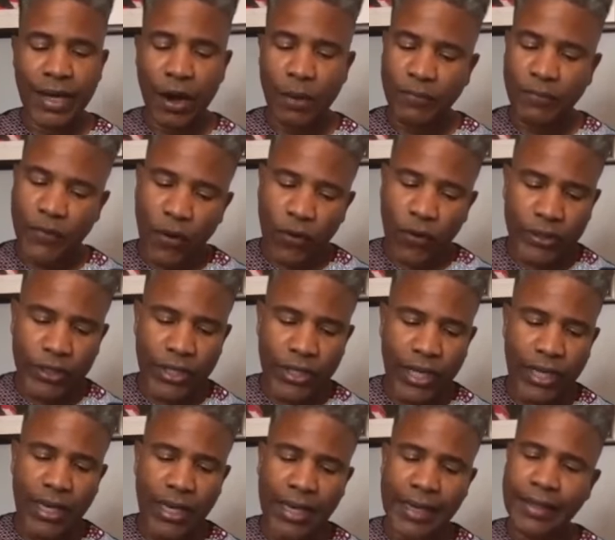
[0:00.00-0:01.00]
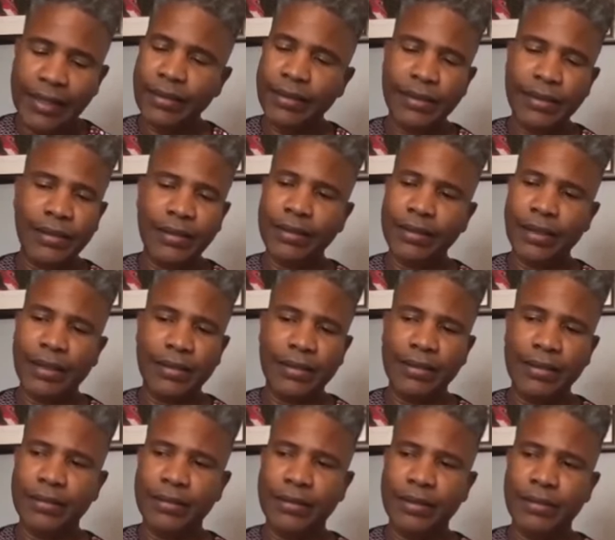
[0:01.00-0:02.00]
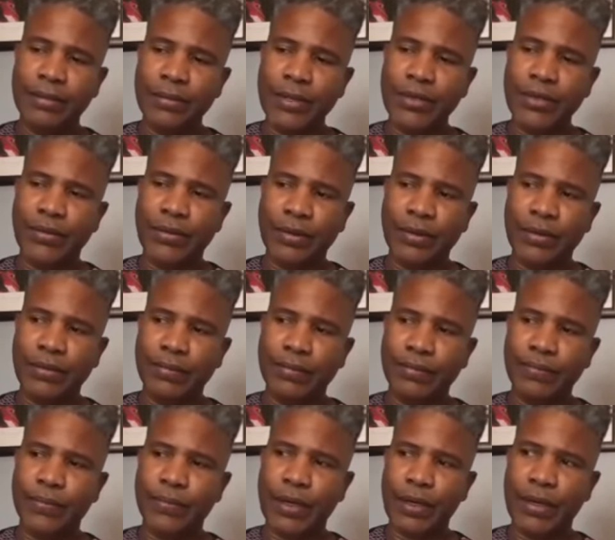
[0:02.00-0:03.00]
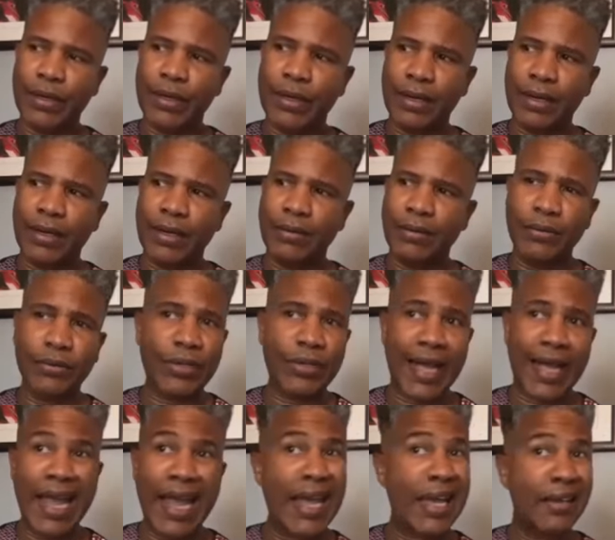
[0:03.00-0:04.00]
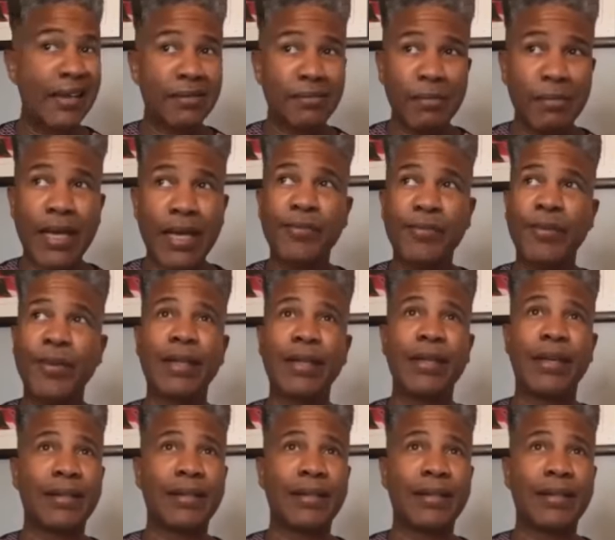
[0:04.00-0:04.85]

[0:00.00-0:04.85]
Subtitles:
Of course, I was 8 maybe,